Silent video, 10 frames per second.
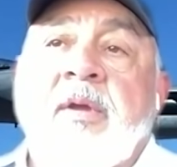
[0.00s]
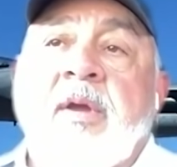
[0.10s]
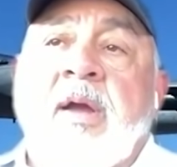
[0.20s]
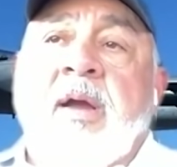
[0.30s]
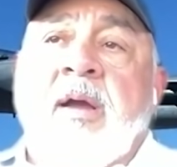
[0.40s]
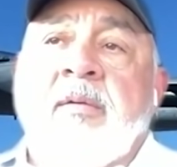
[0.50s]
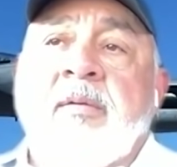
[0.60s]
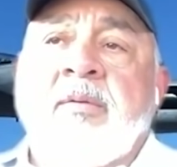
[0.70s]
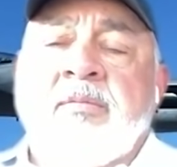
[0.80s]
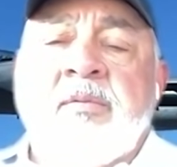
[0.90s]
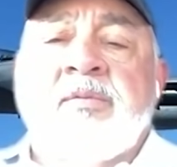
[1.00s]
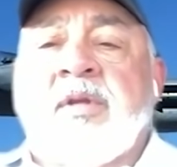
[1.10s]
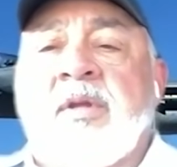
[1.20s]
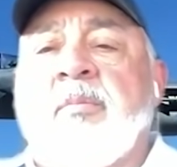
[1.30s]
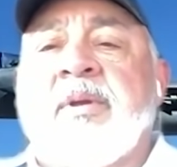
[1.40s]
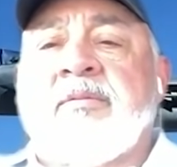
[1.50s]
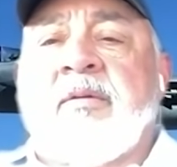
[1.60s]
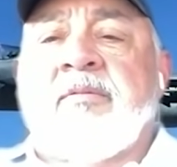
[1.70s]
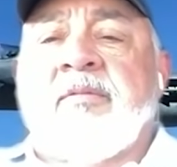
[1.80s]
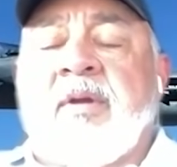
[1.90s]
uh, it was a little bit of
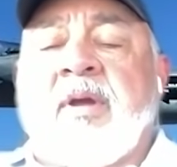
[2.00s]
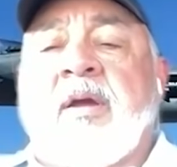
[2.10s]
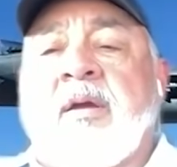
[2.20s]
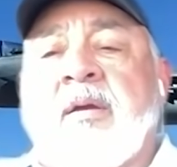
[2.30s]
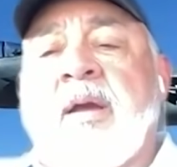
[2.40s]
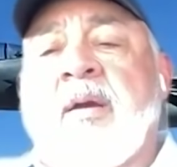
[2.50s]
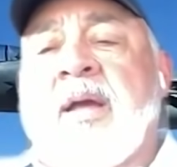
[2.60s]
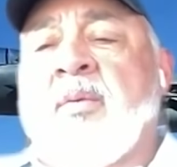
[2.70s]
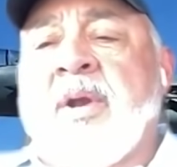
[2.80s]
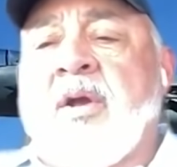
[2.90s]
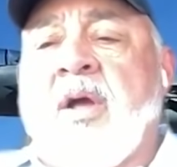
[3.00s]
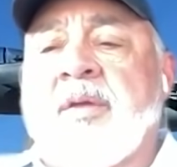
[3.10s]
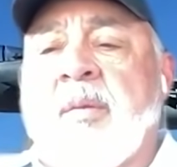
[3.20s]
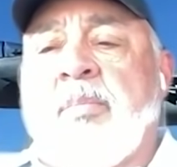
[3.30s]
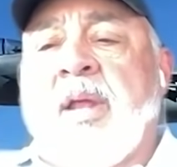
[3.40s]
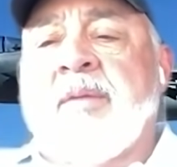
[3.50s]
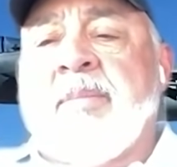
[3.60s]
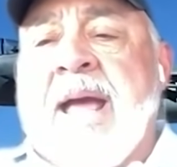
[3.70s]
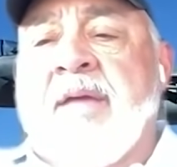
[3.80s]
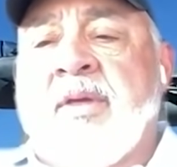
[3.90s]
a, uh, I don't want to call it a
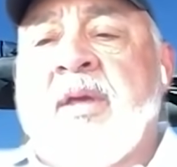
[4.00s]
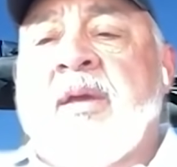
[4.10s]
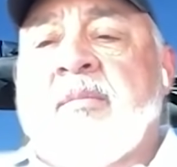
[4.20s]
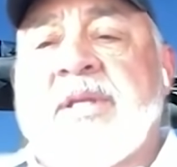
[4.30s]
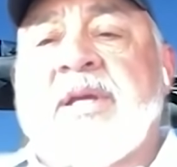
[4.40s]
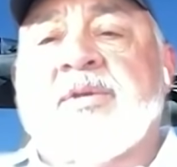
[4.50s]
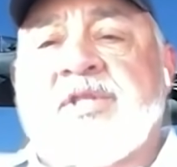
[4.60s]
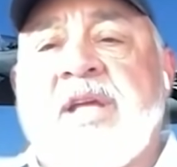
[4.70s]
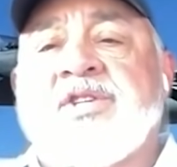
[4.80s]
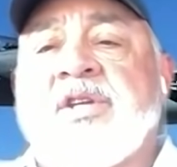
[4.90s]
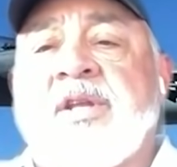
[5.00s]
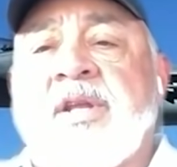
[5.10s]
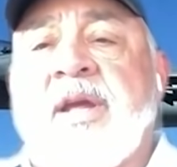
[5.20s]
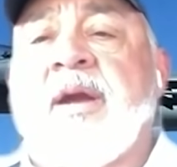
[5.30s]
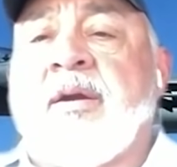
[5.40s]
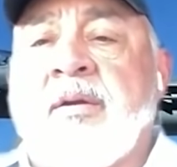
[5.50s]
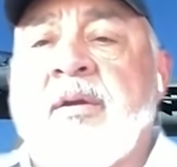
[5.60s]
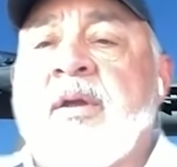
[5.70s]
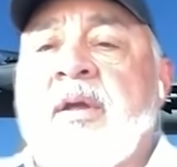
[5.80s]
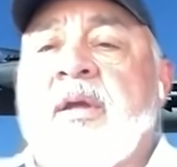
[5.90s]
bloodbath, but there was tension in the air
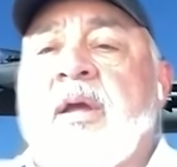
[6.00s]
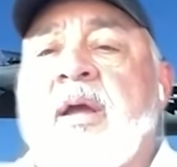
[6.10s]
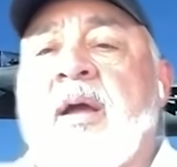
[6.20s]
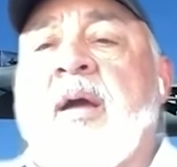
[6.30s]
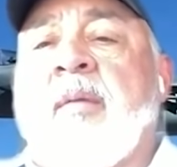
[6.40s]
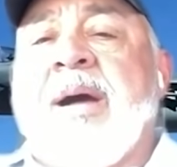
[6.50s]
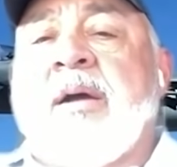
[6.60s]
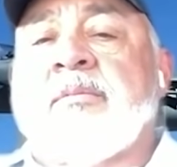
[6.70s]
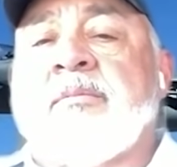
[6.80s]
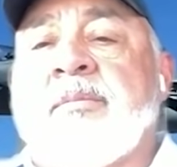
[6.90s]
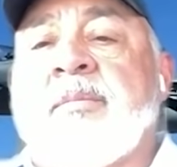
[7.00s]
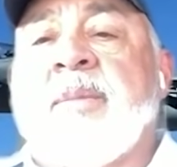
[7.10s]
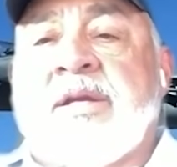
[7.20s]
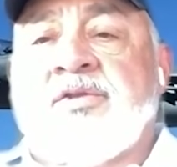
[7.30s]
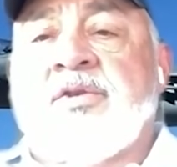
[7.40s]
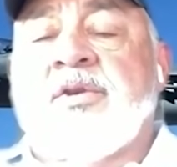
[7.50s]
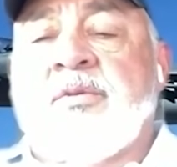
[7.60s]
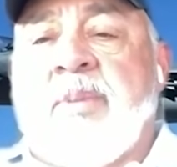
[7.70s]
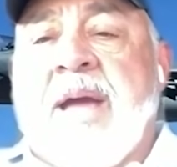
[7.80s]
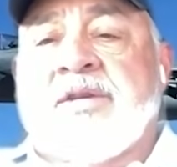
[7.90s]
uh, about making sure
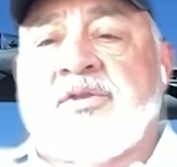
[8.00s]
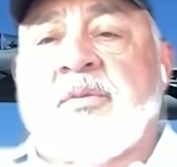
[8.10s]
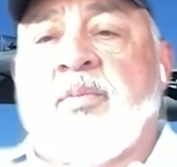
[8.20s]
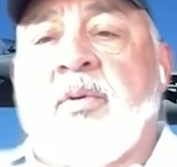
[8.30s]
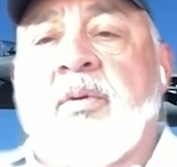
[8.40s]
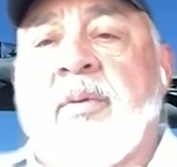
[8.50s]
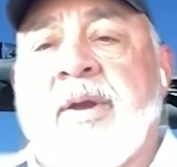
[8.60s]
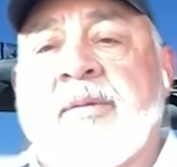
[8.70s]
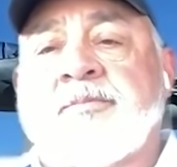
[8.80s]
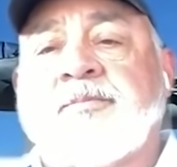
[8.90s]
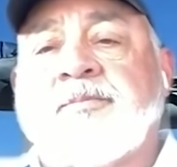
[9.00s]
you passed your program.